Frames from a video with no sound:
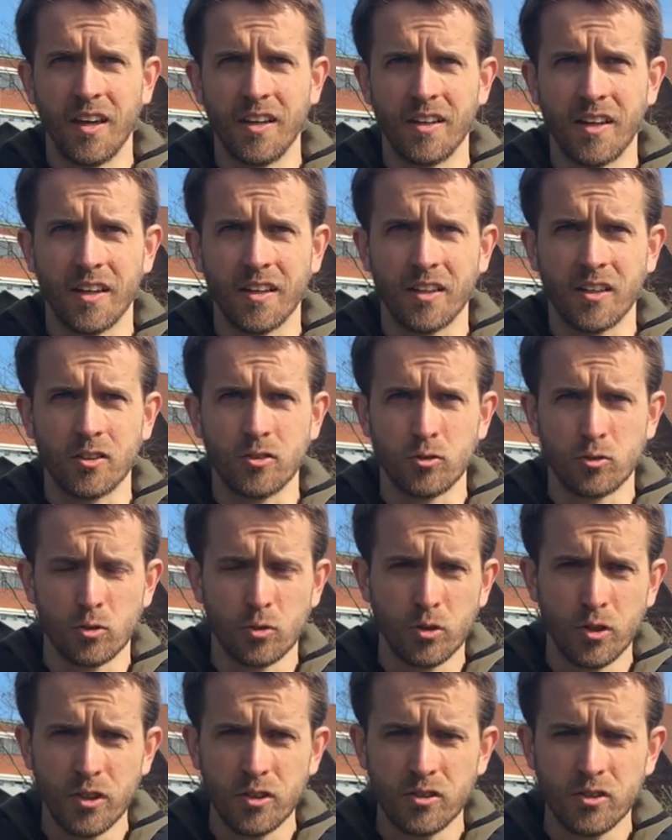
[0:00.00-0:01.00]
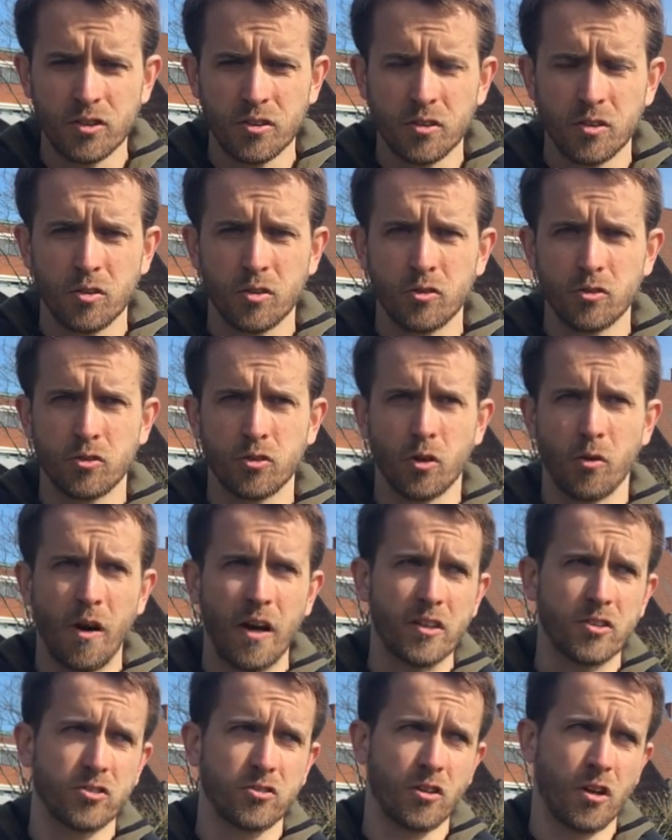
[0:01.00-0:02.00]
and I can do this. So
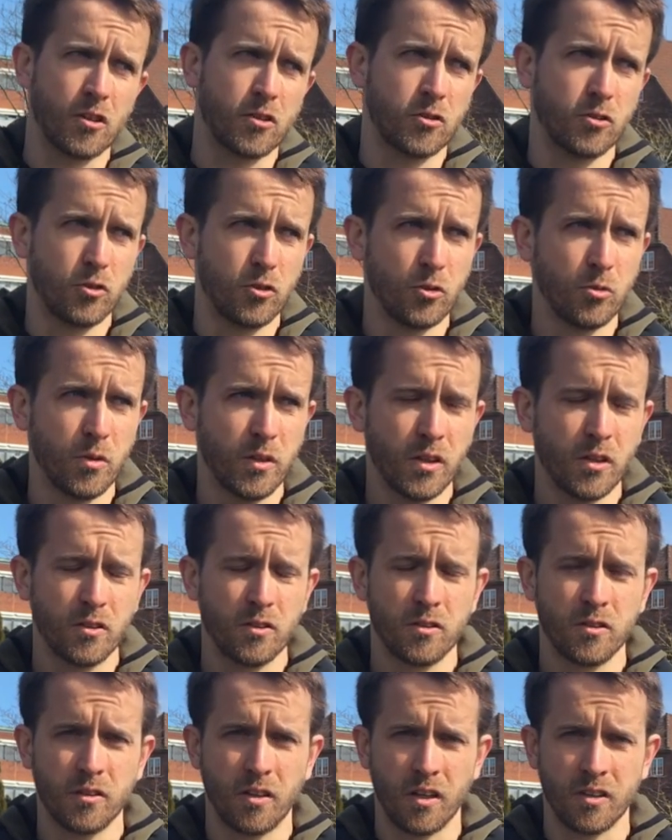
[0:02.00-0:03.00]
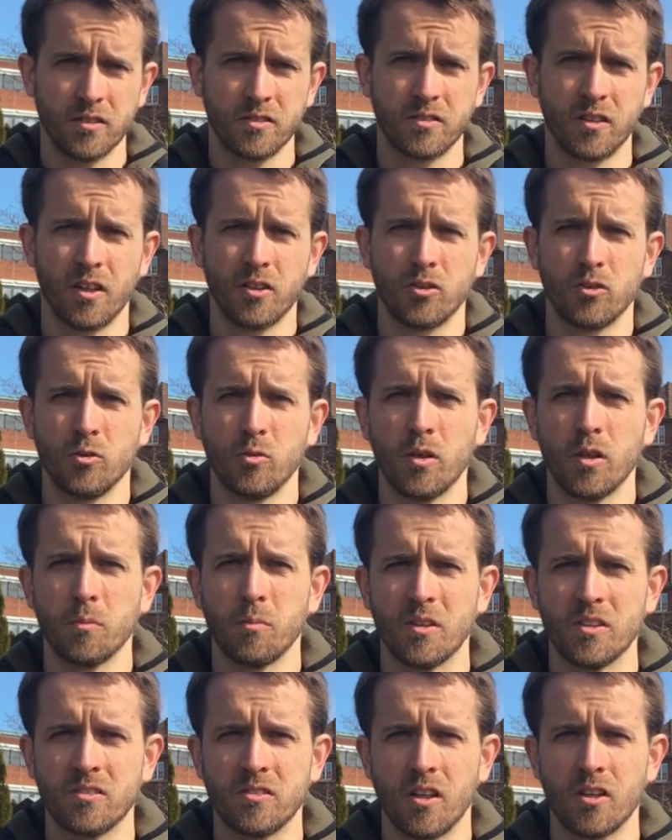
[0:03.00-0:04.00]
I start doing I start
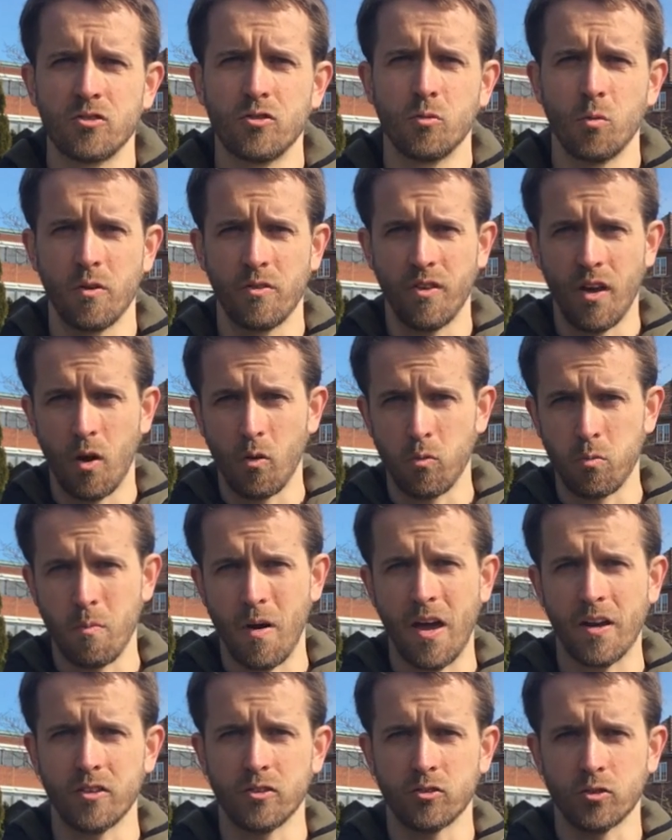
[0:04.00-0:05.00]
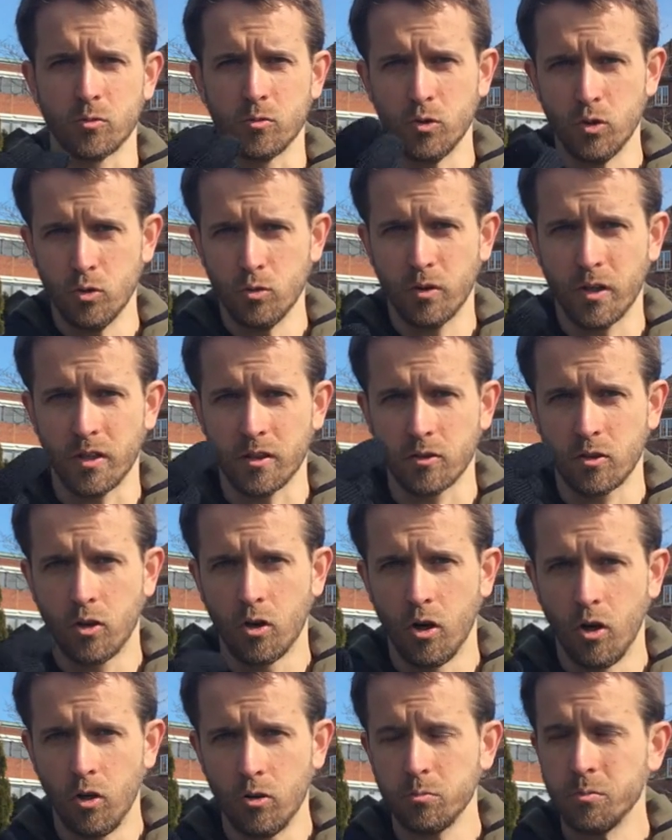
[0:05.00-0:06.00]
doing massage without money. So you can
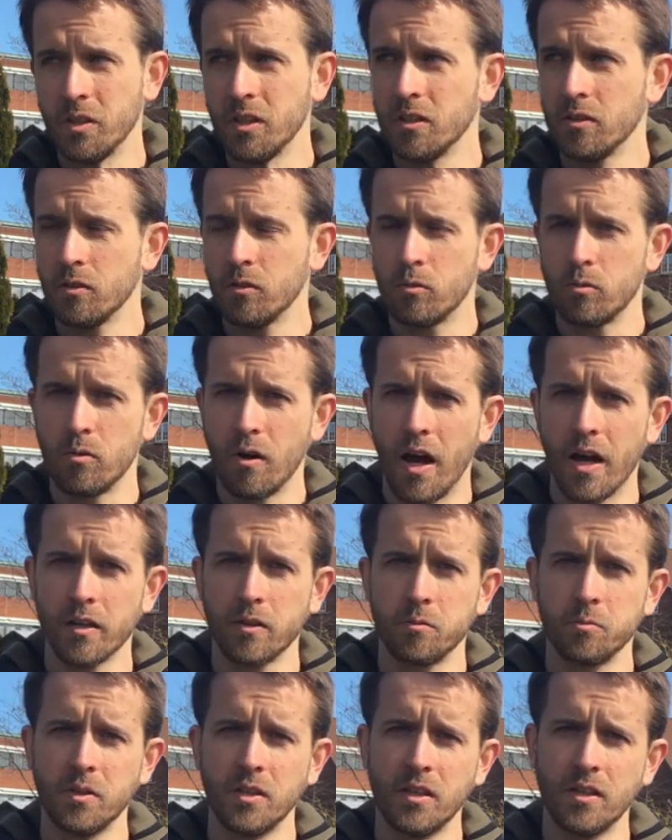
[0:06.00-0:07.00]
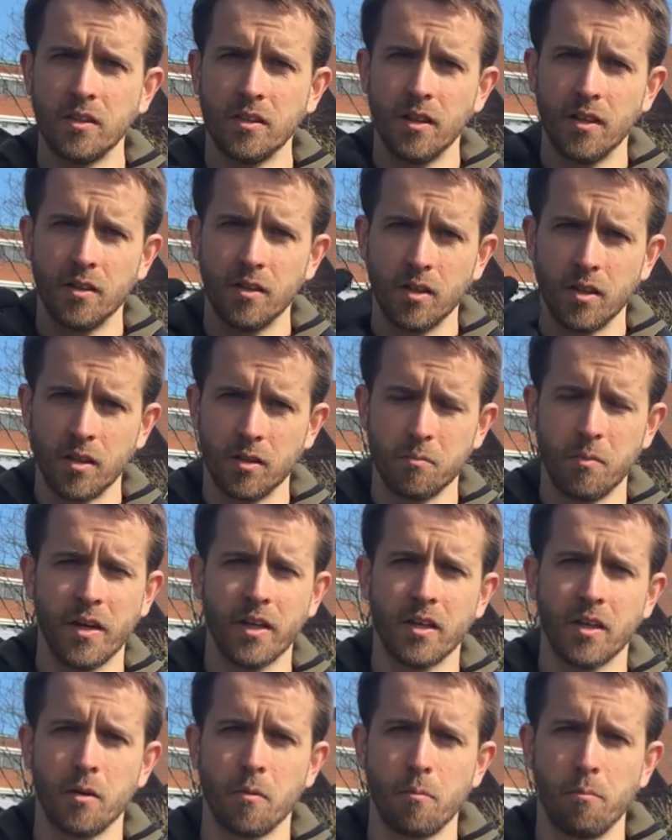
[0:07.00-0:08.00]
call me, write me, uh,
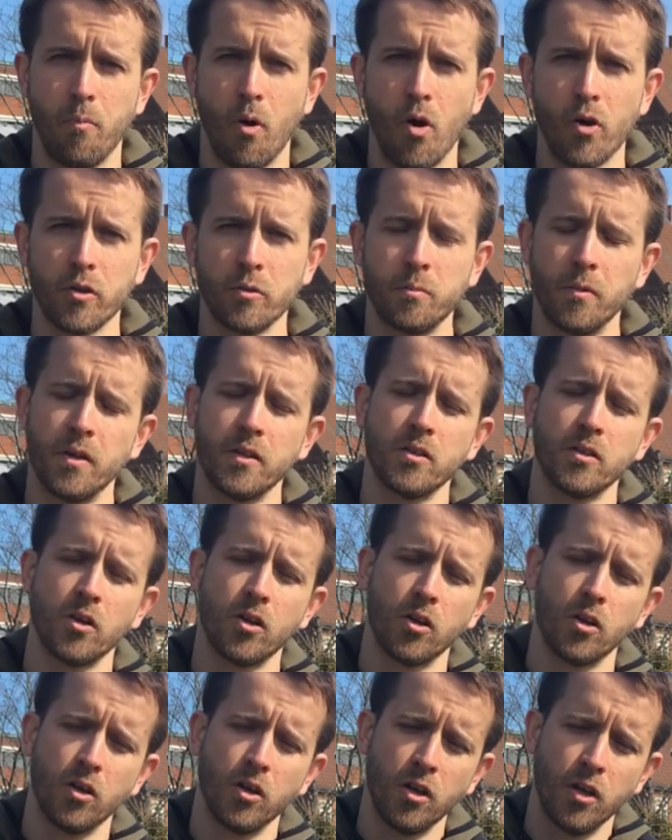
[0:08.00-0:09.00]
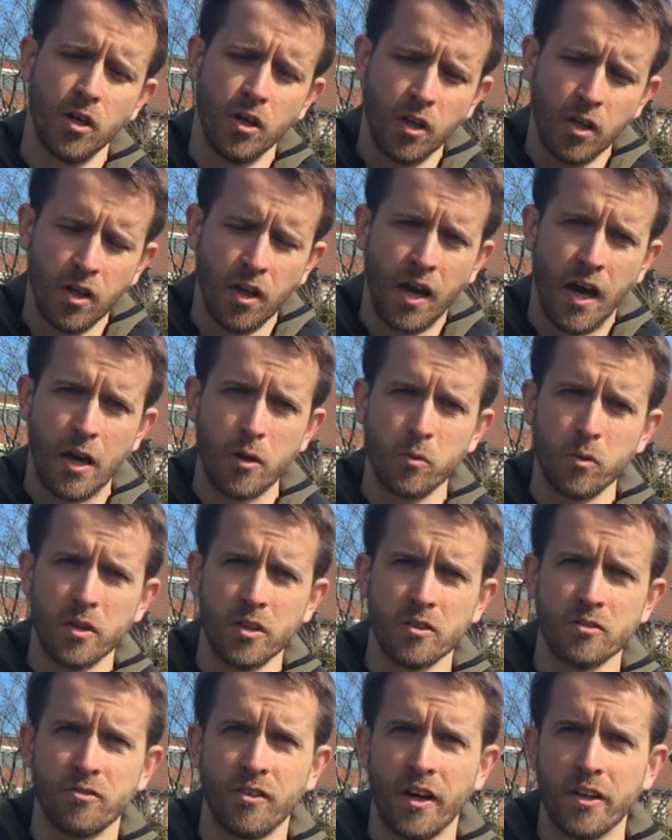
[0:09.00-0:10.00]
make an appointment. I will
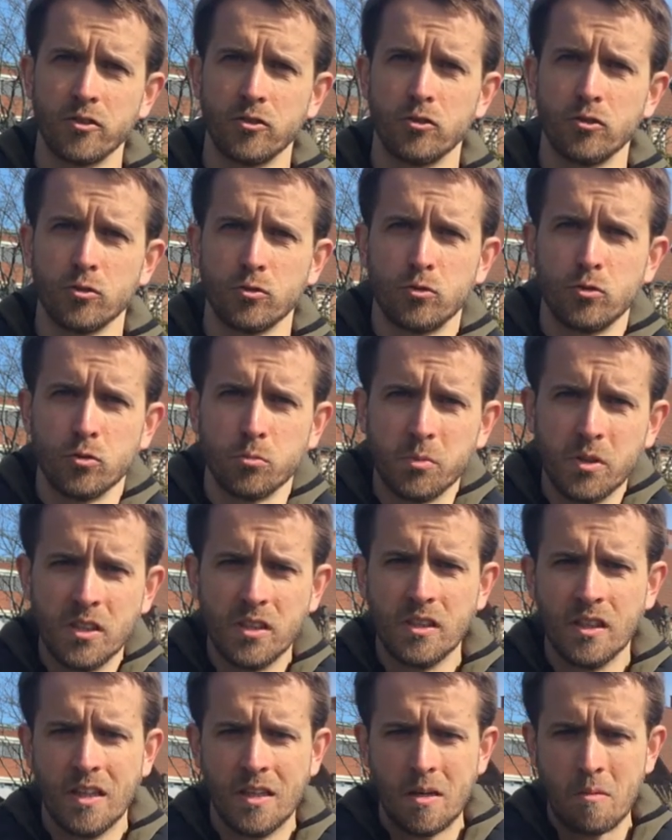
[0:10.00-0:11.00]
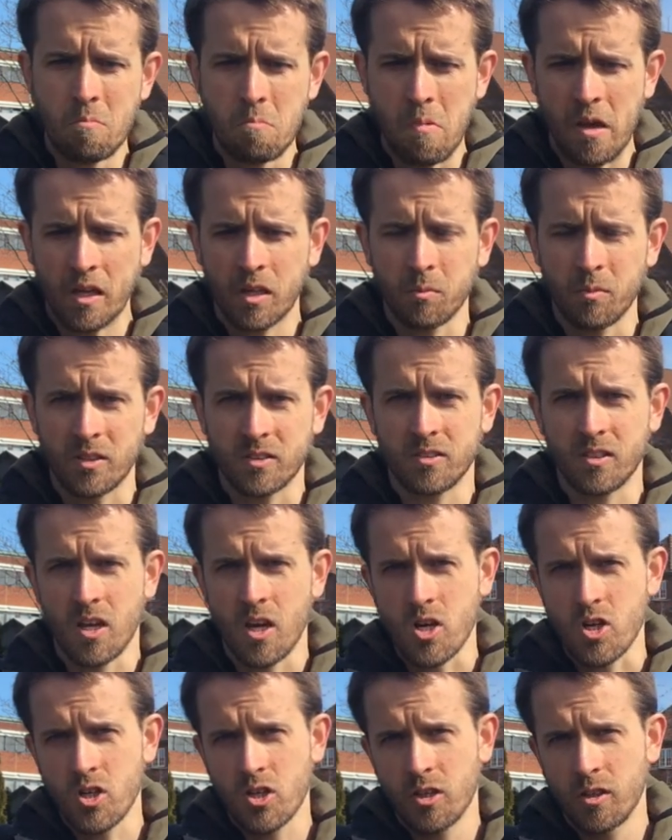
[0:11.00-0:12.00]
invite you to me, make
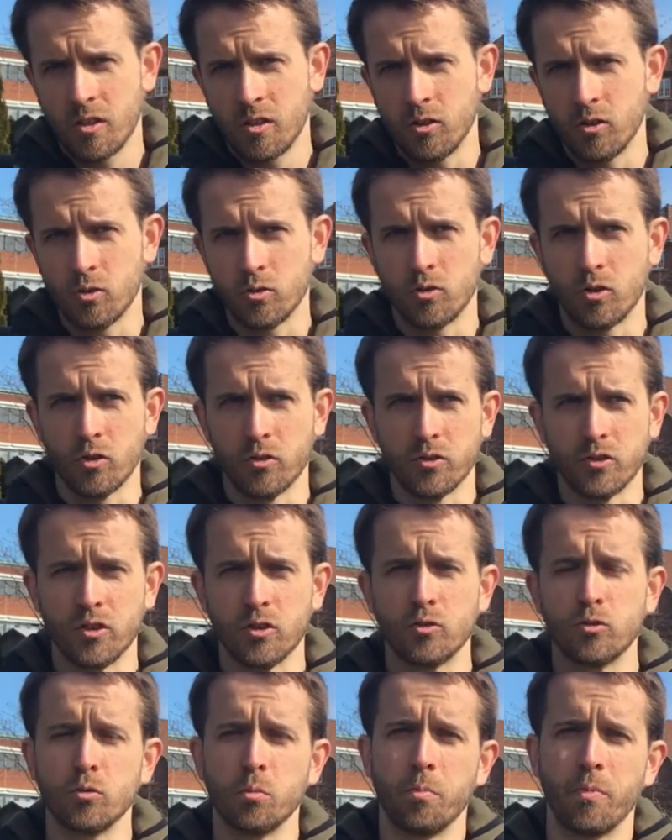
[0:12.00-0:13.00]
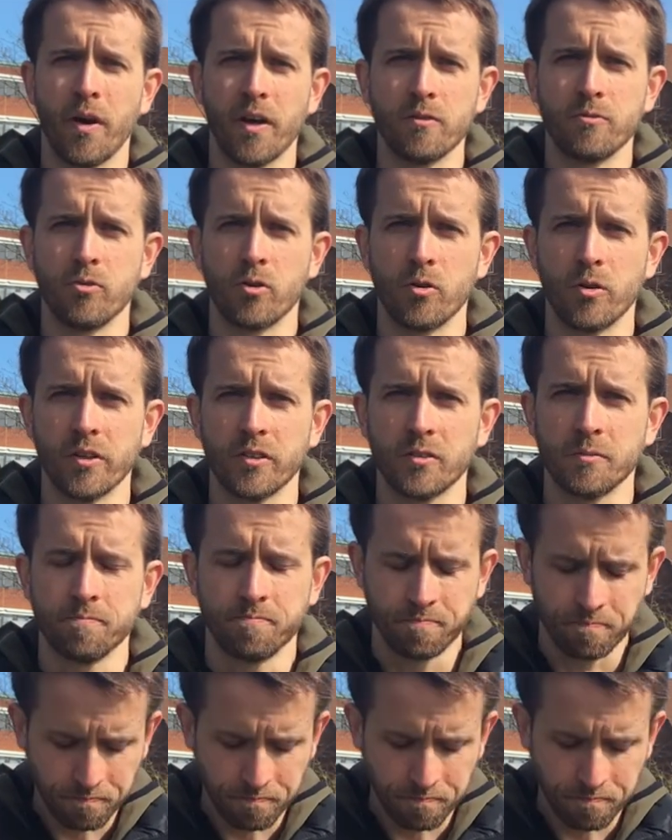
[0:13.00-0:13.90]
massage. You don't need to pay for it.